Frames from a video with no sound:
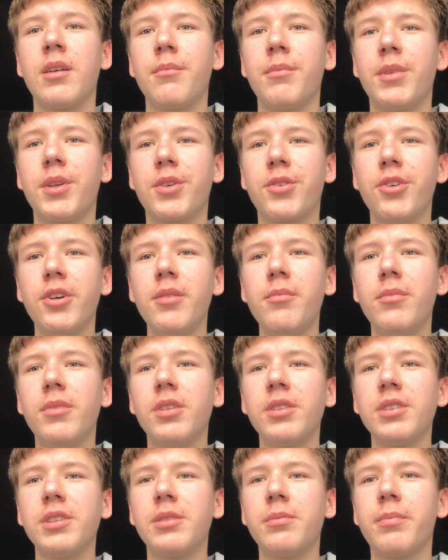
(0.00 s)
Bitcoin
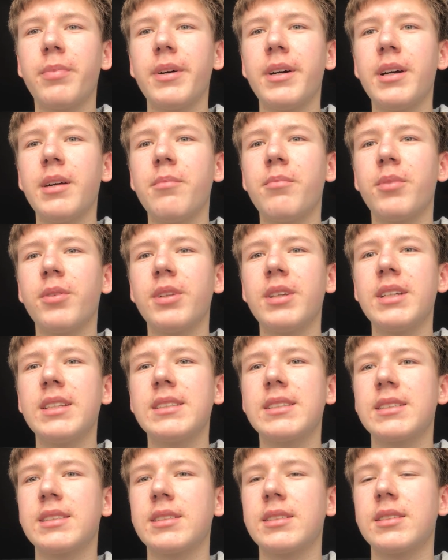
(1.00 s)
murdered by
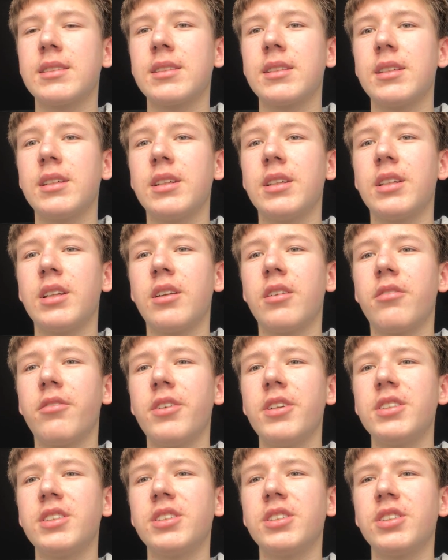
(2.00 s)
police in a
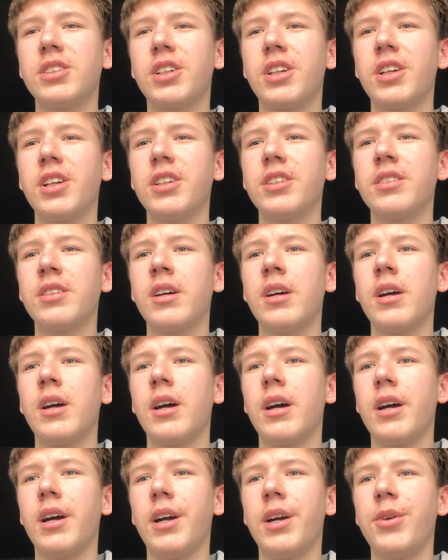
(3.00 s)
recent trial
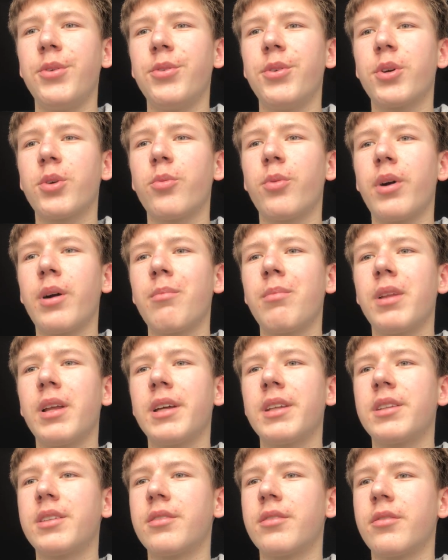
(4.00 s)
a unique
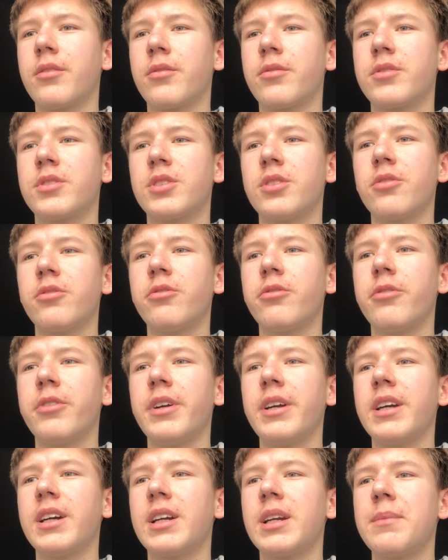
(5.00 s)
blade of
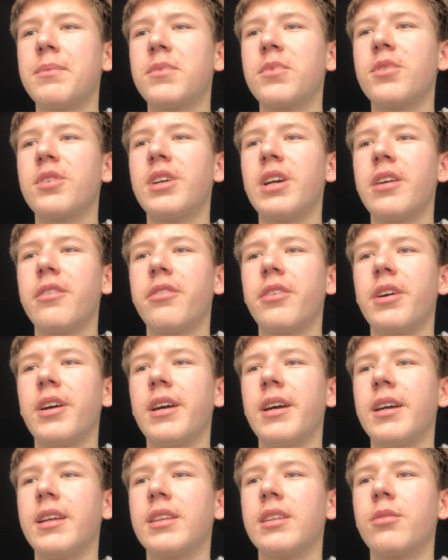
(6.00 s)
software,
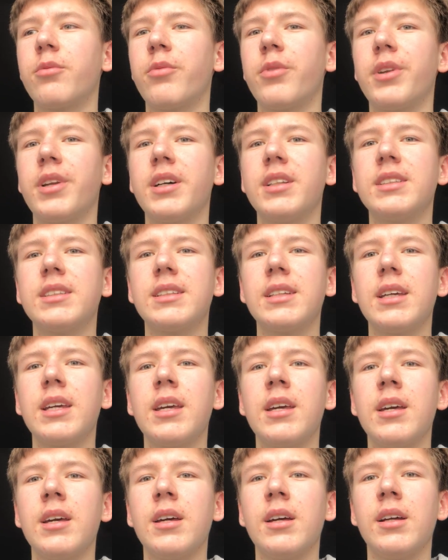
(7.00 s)
cryptography and
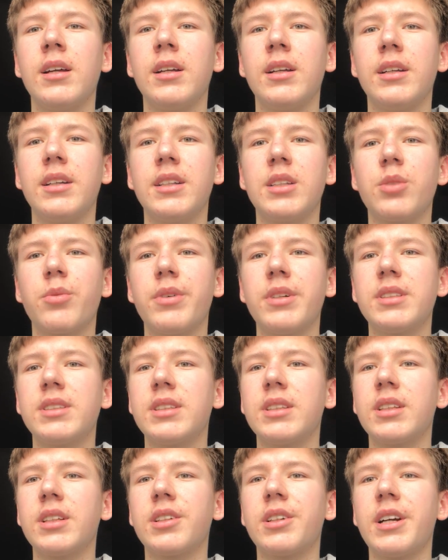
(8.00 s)
financing in the
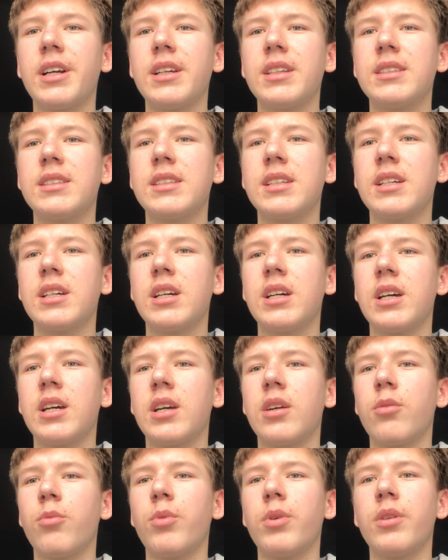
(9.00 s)
Western raid
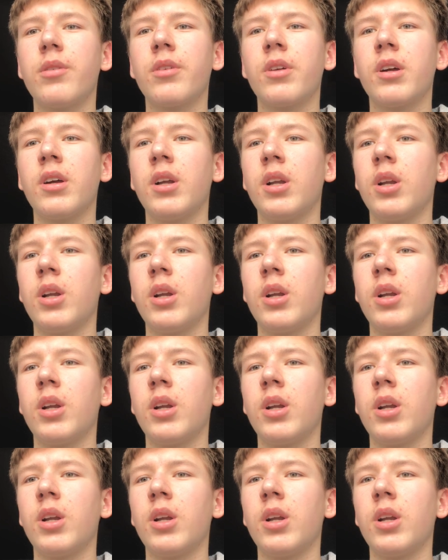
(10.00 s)
the win